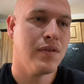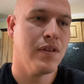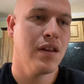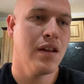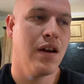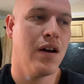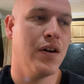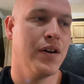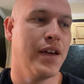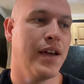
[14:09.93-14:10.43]

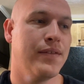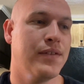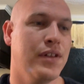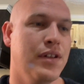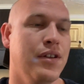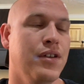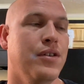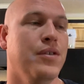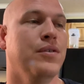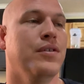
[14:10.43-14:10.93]
All you have to
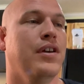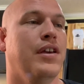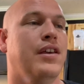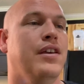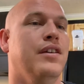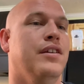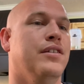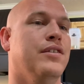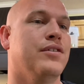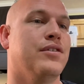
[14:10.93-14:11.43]
do
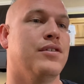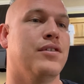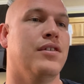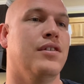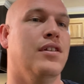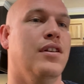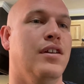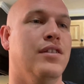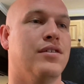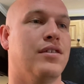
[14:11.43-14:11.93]
is,
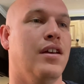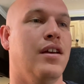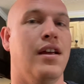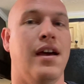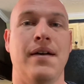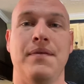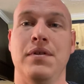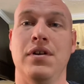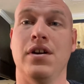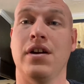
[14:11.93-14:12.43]
instead of
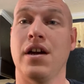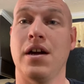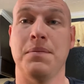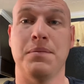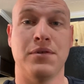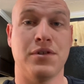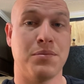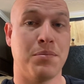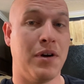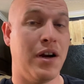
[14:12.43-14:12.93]
having to hook up
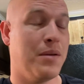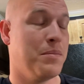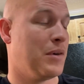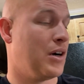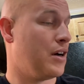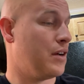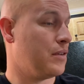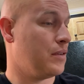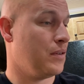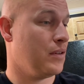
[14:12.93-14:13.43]
the spray
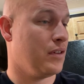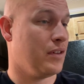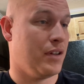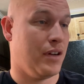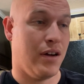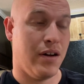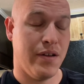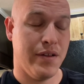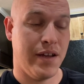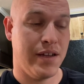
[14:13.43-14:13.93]
bottle and
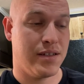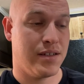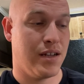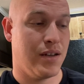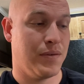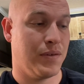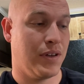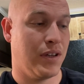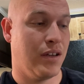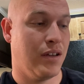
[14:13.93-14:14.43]
all that stuff
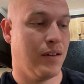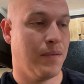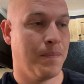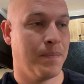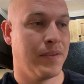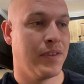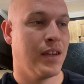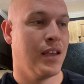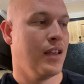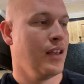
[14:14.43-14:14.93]
again,
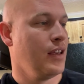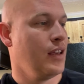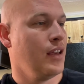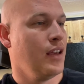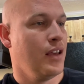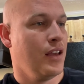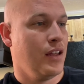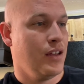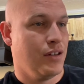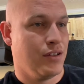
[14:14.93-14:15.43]

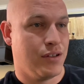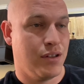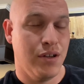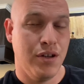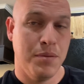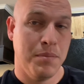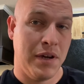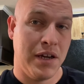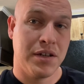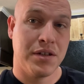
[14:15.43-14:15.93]
just do your
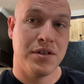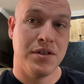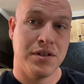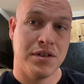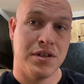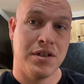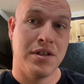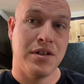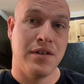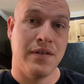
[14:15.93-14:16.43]

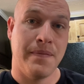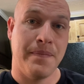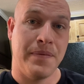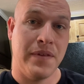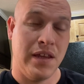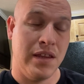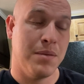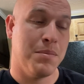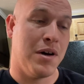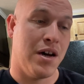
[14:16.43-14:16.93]
mixtures
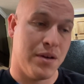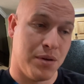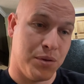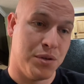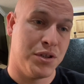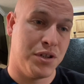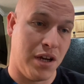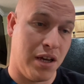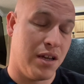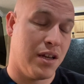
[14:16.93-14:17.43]
in the bottle,
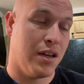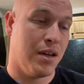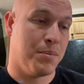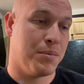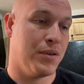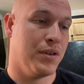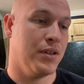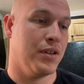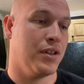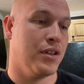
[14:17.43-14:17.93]
shake it up
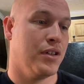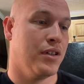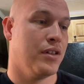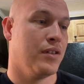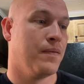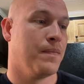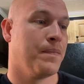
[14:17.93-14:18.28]
really good,